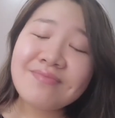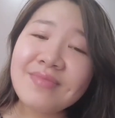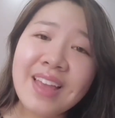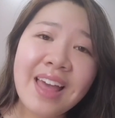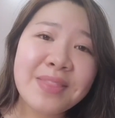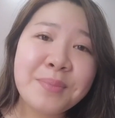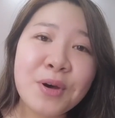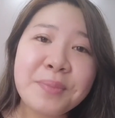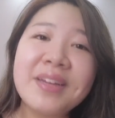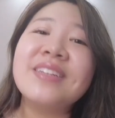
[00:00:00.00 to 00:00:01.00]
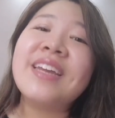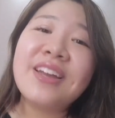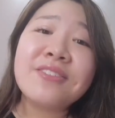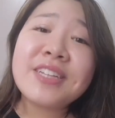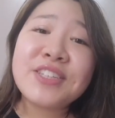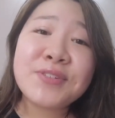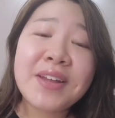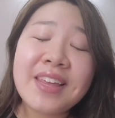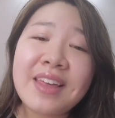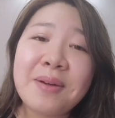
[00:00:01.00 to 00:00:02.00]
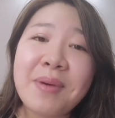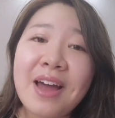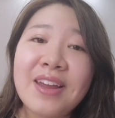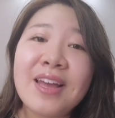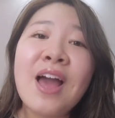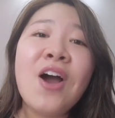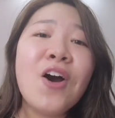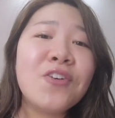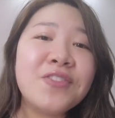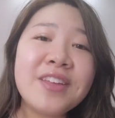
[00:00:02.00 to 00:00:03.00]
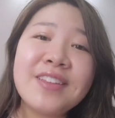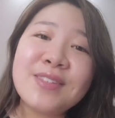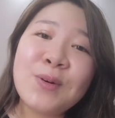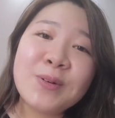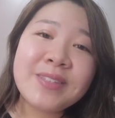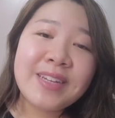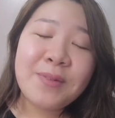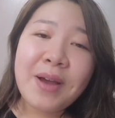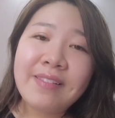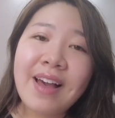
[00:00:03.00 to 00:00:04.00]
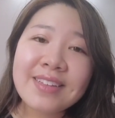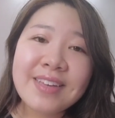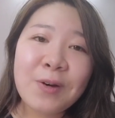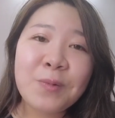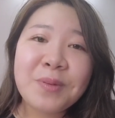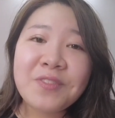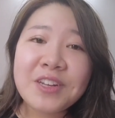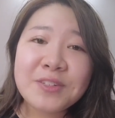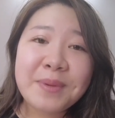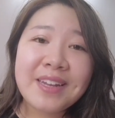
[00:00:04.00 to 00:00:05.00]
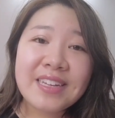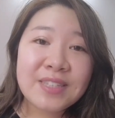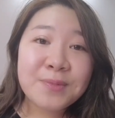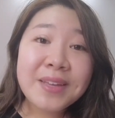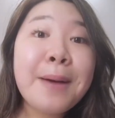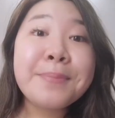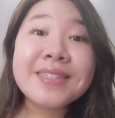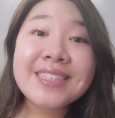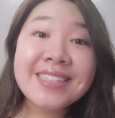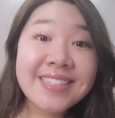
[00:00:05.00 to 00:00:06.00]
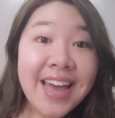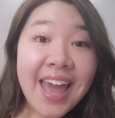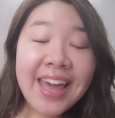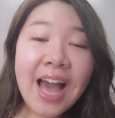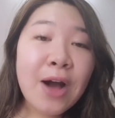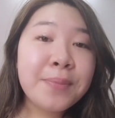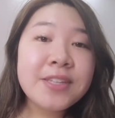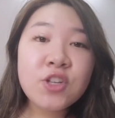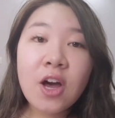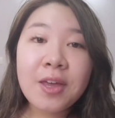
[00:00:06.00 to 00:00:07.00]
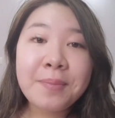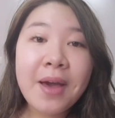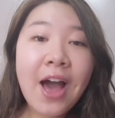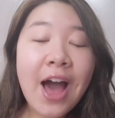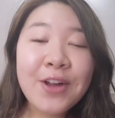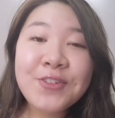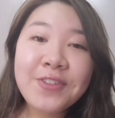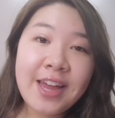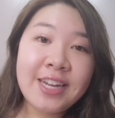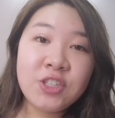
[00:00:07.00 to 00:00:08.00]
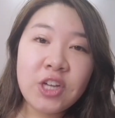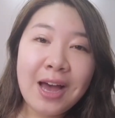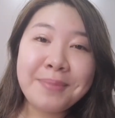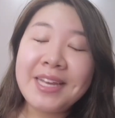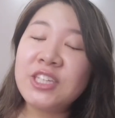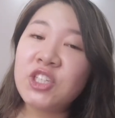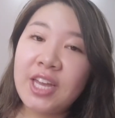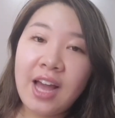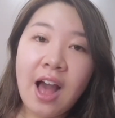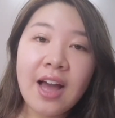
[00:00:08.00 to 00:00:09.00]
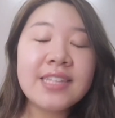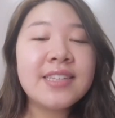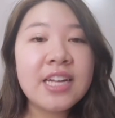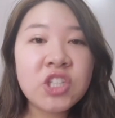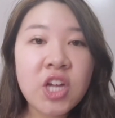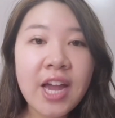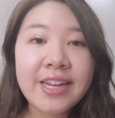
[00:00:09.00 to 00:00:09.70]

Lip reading: at the moment, can't really do anything about it. Hopefully this whole citywide lockdown will be finished by next week. But today I'll be talking about how to find a job in Shanghai/China